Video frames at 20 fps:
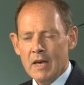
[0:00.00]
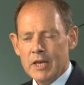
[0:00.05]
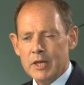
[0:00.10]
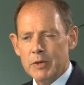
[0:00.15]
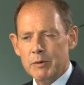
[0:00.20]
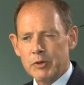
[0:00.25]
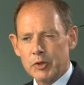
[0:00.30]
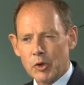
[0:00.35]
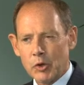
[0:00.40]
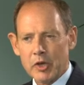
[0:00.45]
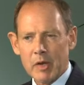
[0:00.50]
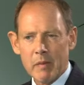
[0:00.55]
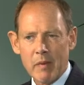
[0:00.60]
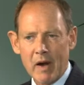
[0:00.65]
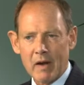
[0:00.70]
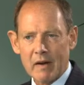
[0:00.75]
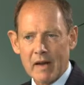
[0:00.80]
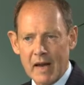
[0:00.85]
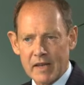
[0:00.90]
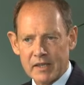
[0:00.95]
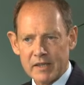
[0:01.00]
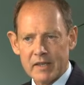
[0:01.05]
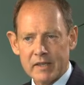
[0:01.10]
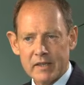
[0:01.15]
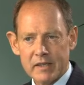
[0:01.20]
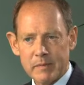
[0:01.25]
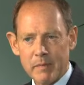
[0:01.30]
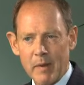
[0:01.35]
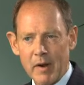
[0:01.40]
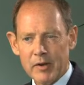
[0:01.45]
You were talking about asset
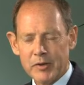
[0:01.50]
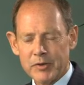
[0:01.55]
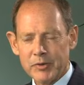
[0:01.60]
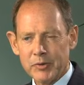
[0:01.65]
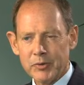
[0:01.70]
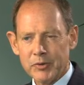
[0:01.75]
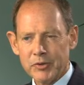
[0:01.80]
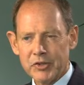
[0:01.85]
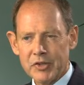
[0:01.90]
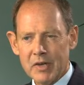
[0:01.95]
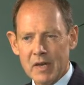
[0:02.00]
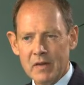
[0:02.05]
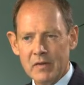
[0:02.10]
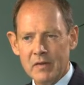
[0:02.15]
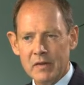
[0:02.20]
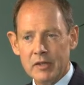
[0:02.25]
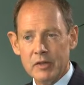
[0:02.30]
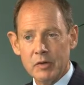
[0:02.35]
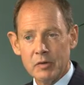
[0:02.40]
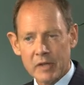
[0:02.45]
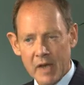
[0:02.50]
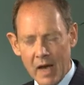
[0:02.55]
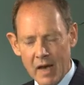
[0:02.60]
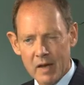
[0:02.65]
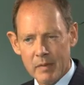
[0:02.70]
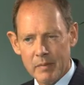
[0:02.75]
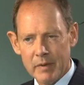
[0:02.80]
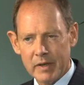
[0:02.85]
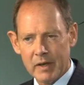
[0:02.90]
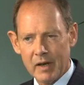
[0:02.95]
disposals in the UK
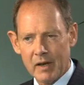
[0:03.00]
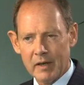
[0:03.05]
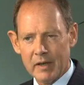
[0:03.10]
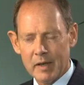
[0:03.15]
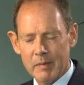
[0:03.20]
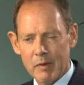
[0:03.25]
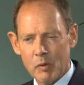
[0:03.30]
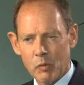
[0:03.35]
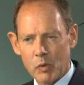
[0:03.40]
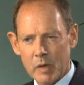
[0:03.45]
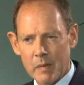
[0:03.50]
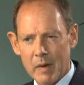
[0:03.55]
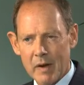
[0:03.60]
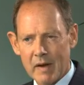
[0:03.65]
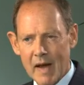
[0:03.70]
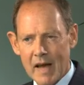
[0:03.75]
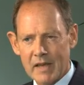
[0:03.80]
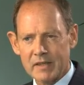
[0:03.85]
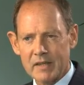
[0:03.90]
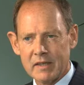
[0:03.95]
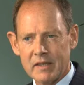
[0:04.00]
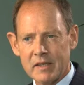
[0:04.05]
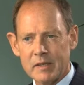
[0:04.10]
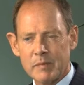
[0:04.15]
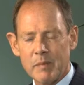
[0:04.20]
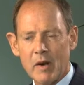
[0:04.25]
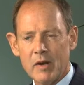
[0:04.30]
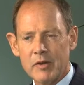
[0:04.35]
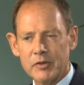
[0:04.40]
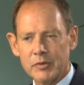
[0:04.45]
a bit earlier, but what about asset
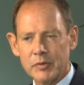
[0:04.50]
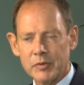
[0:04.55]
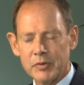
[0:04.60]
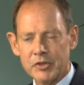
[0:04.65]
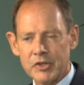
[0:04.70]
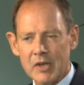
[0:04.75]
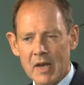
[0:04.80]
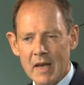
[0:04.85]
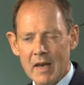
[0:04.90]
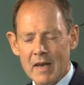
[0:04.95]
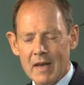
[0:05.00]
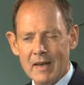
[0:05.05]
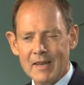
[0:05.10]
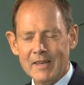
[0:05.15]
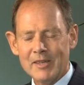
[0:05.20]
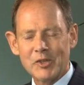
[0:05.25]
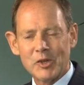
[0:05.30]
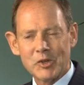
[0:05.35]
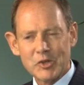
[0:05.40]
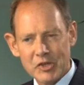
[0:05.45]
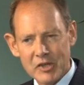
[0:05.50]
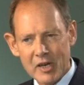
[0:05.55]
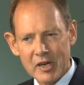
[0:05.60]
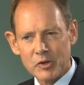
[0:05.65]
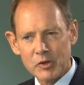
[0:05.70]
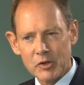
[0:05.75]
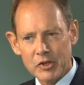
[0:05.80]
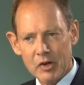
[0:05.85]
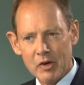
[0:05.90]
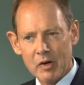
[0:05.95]
disposals in
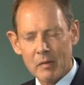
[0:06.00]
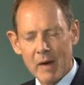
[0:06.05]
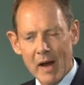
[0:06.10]
continental Europe?